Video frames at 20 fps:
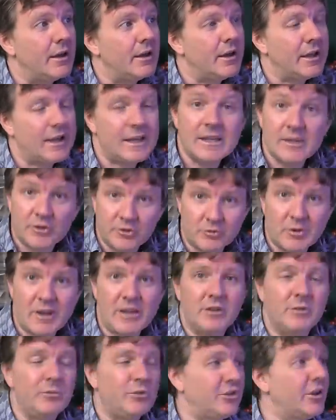he had
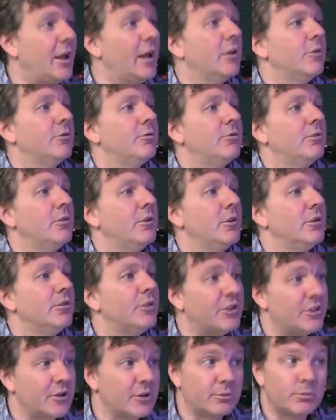written himself
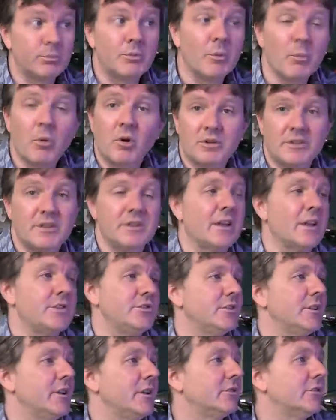that the, the book did
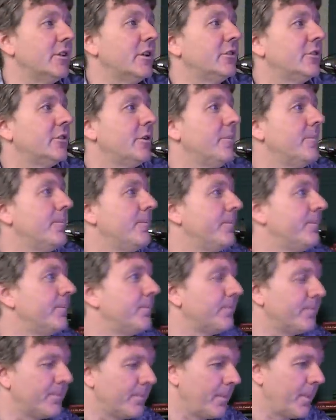actually exist.
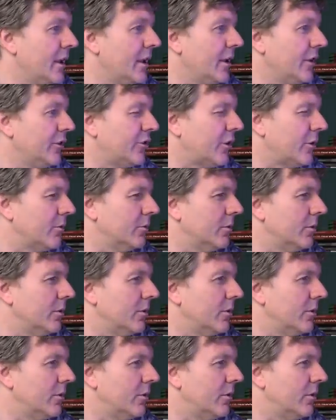So
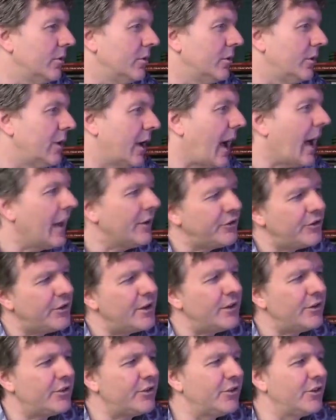has
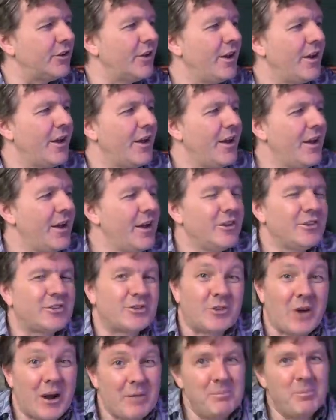this
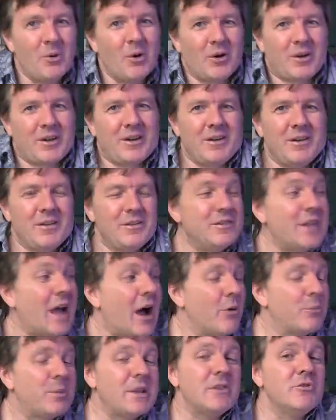scrapbook
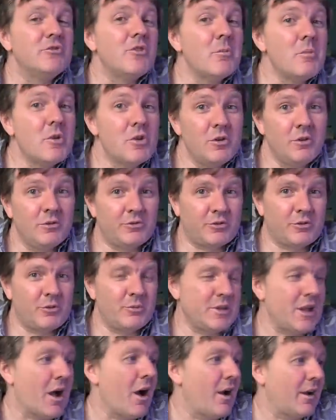now being removed from
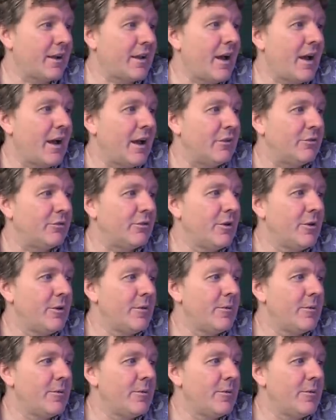the archive?